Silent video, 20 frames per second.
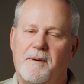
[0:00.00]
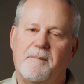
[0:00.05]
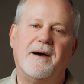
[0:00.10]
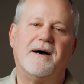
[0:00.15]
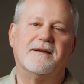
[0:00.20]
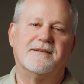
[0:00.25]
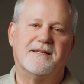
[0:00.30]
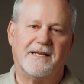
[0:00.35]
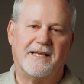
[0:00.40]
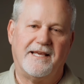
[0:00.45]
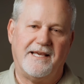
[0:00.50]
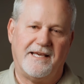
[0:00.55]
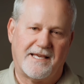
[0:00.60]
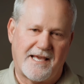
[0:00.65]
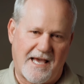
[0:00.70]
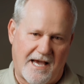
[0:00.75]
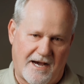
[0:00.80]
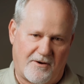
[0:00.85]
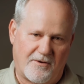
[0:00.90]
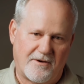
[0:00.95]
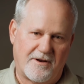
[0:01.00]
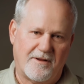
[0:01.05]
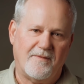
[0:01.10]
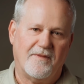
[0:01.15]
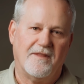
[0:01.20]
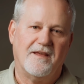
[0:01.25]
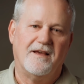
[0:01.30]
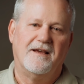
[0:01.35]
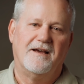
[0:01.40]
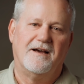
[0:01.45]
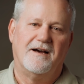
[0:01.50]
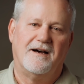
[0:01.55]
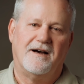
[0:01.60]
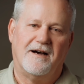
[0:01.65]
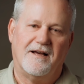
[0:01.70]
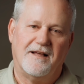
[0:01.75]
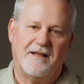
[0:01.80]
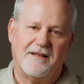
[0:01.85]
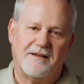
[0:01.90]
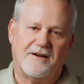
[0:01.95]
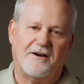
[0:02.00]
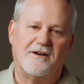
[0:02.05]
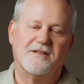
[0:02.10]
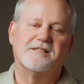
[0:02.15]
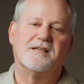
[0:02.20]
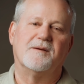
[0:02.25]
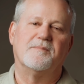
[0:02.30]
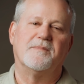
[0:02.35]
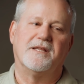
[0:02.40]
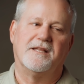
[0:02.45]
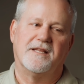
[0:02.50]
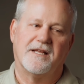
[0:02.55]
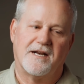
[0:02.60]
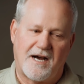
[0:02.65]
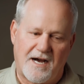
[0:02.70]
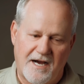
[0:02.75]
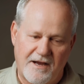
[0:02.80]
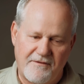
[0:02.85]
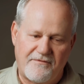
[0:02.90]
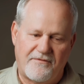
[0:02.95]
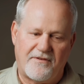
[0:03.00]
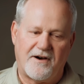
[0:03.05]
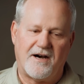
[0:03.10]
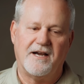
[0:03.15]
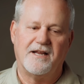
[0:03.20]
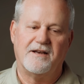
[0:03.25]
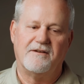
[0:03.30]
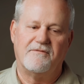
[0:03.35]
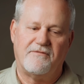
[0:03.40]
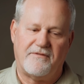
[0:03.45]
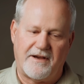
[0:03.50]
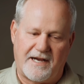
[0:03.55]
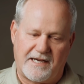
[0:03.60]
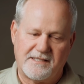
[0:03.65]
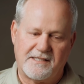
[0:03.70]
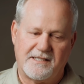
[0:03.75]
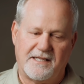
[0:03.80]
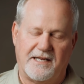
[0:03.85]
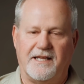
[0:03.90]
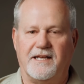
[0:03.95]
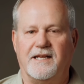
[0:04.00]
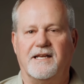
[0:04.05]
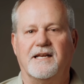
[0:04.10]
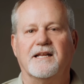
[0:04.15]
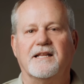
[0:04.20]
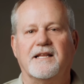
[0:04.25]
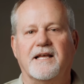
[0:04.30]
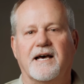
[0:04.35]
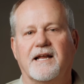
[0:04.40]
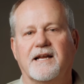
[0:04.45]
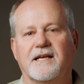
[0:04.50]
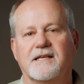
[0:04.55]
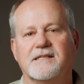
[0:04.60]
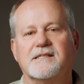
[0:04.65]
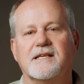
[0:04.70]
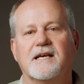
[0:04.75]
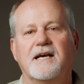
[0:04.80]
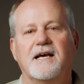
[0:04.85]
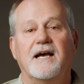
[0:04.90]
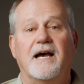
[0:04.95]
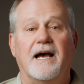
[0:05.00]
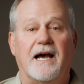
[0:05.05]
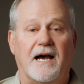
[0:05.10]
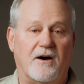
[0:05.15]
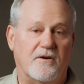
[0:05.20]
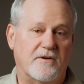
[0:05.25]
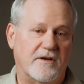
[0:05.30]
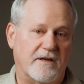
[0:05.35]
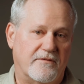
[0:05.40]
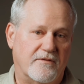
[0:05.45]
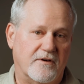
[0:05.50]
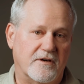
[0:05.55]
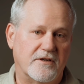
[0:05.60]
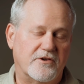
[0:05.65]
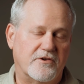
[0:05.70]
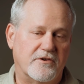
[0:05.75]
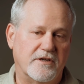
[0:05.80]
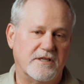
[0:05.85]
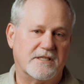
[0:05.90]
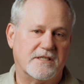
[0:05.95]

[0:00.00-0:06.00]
about to geek out on something that I find fascinating, and that is how different tree